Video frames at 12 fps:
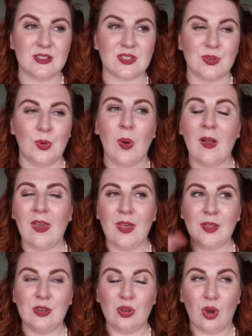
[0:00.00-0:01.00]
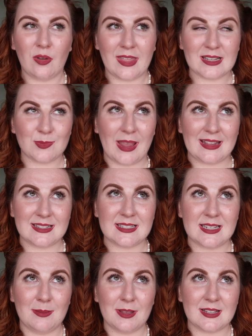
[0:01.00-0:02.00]
so not this
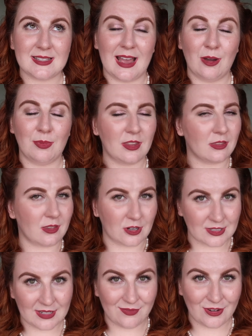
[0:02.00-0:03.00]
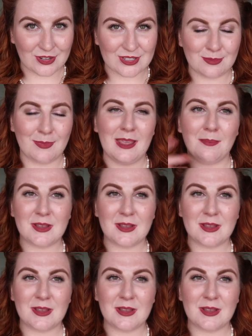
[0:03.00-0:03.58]
Wednesday because that will be the 31st of May,